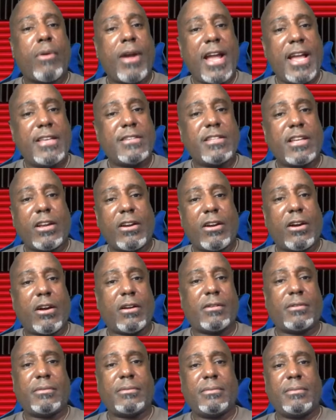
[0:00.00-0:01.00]
praising
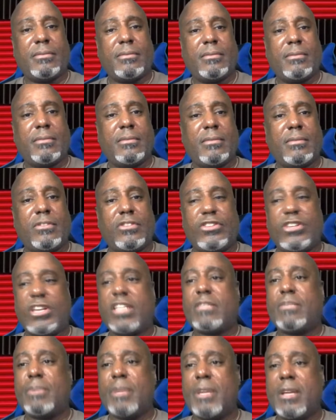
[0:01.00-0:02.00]
her
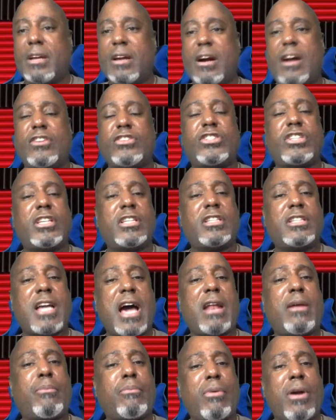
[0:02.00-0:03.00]
just because she's
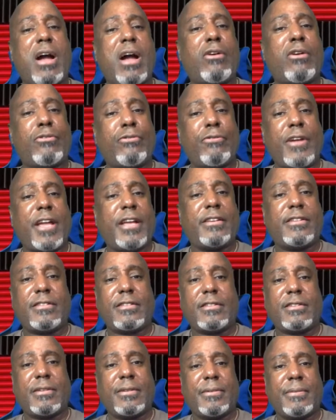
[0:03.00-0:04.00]
got a brown
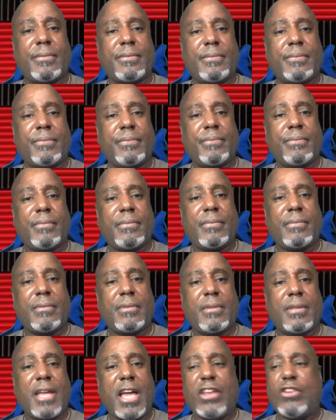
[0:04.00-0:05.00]
face.
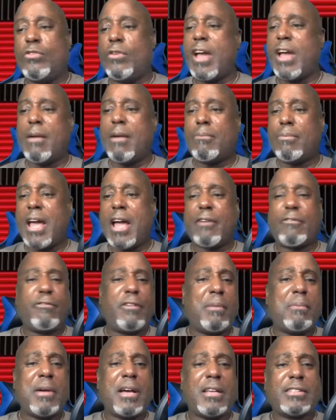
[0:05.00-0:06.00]
And you have black
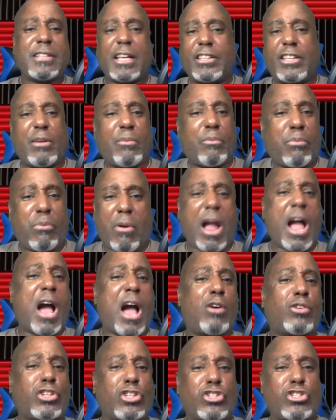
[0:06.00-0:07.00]
females out there
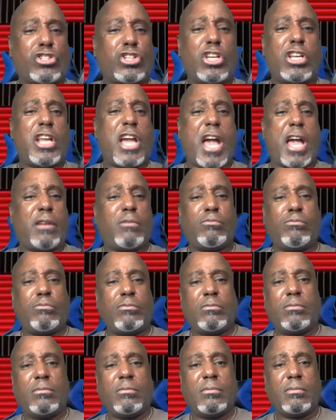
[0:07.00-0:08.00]
proud to see that,
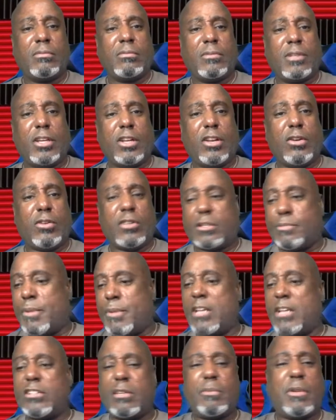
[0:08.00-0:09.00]
you know,
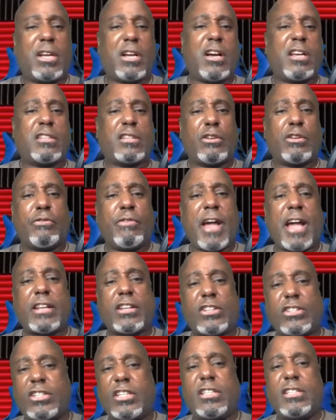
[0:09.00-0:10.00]
especially because of the
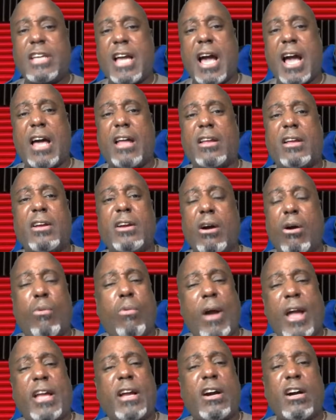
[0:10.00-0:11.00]
fact that she's got a
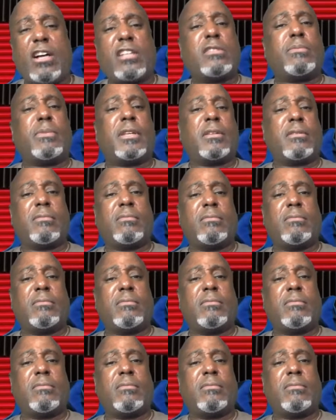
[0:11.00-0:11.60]
white husband,